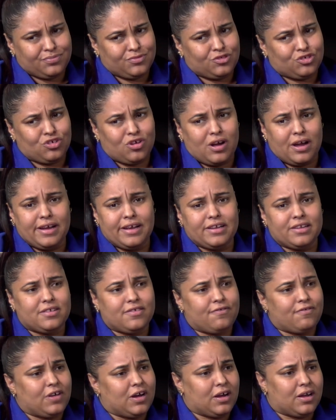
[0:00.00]
trying to
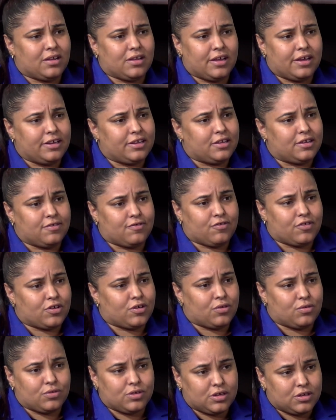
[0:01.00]
find like different
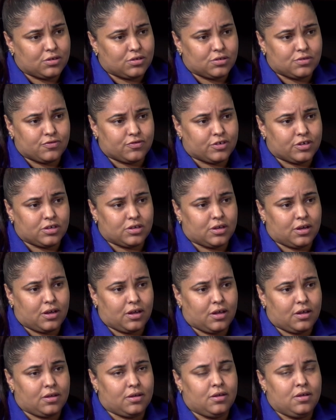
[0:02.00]
hotels for the
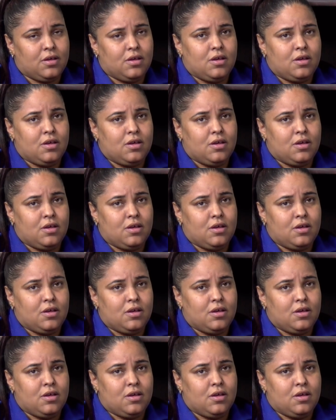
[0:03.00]
night.